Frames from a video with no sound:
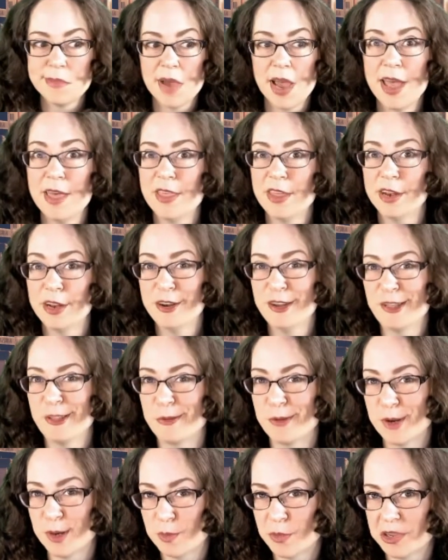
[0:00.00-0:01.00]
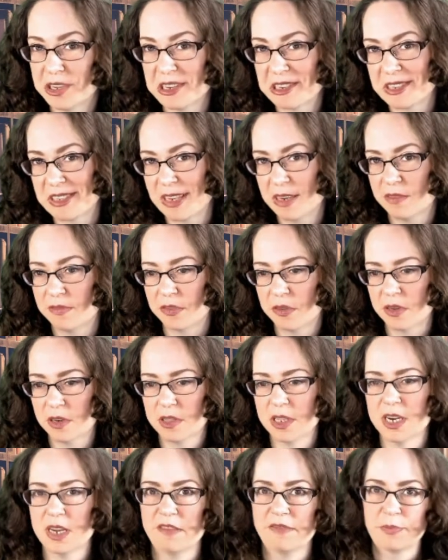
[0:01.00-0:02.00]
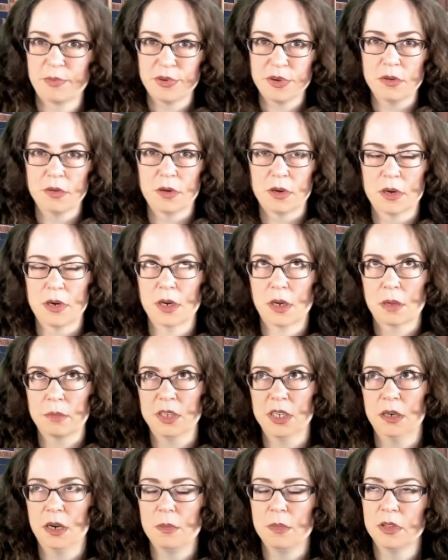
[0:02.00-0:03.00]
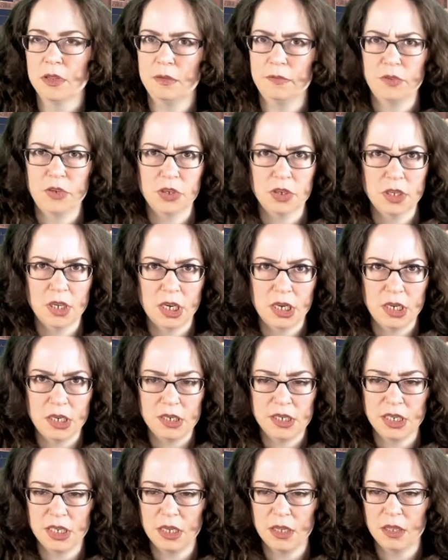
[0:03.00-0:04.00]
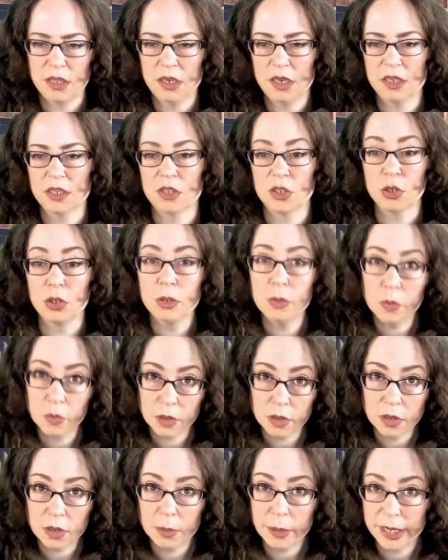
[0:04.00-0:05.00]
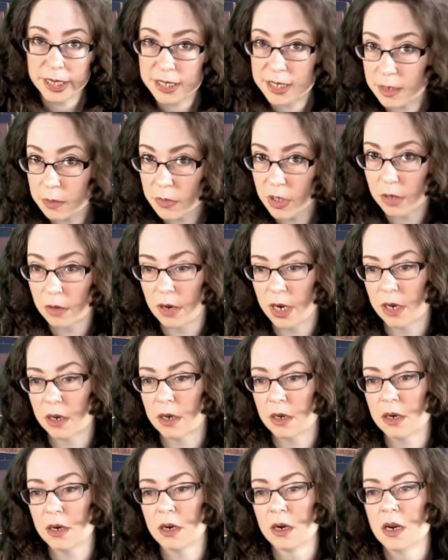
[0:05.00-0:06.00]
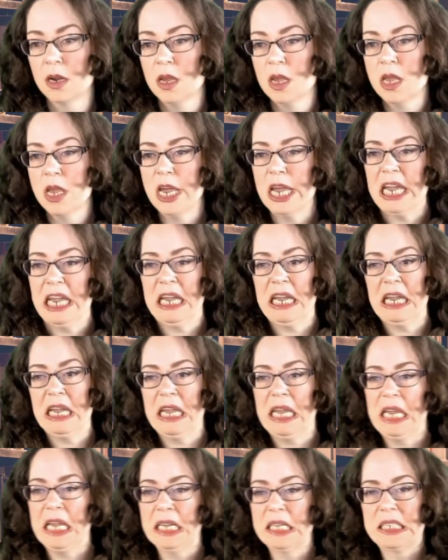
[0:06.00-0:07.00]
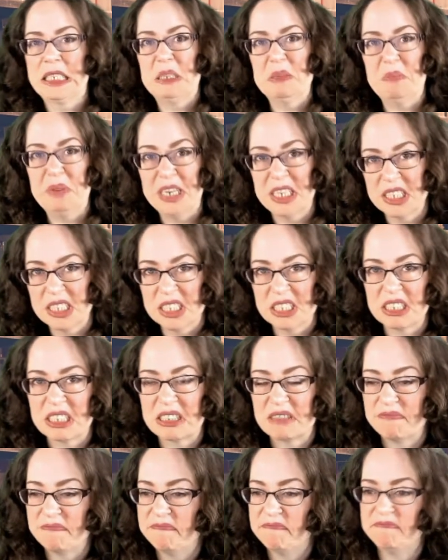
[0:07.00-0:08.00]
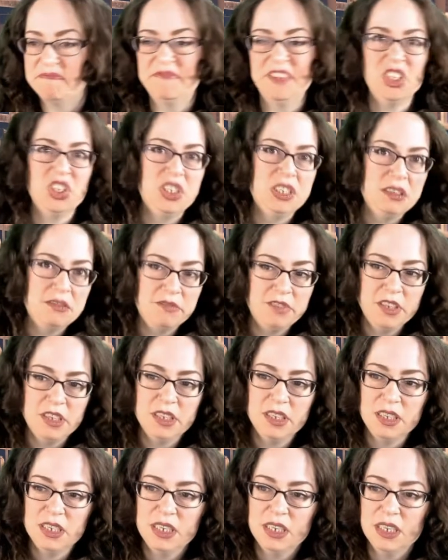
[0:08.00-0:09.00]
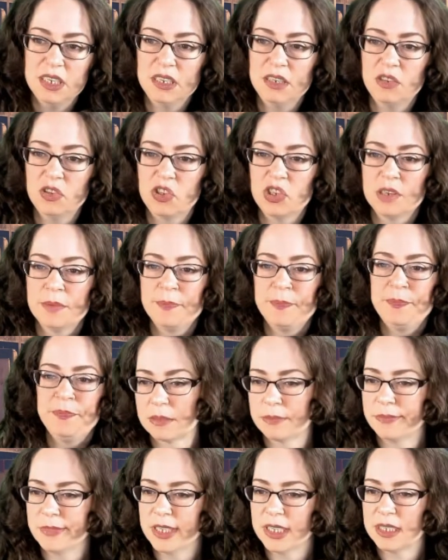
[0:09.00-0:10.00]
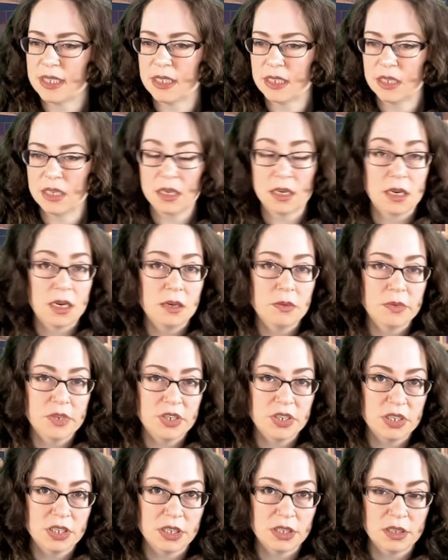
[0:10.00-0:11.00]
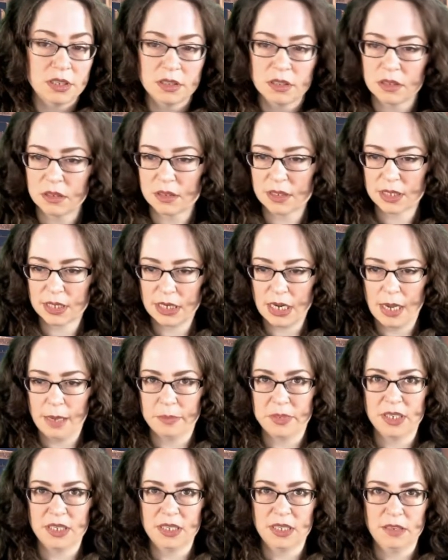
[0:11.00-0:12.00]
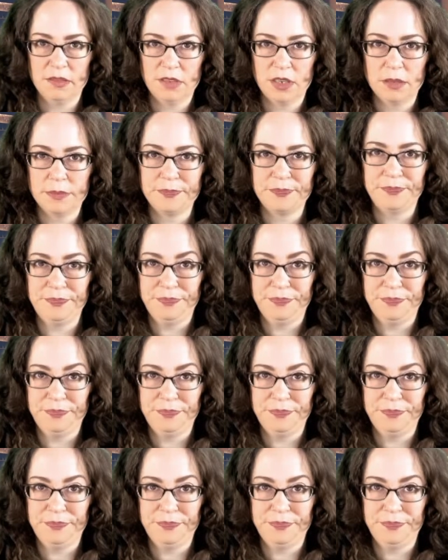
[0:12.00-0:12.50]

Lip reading: And then another one I'm really excited for that I've pre-ordered, it comes out, I believe, July 18th, is Lure by Tim McGregor, and it's about this fishing village. Let's see here, I'll read you a little synopsis of it.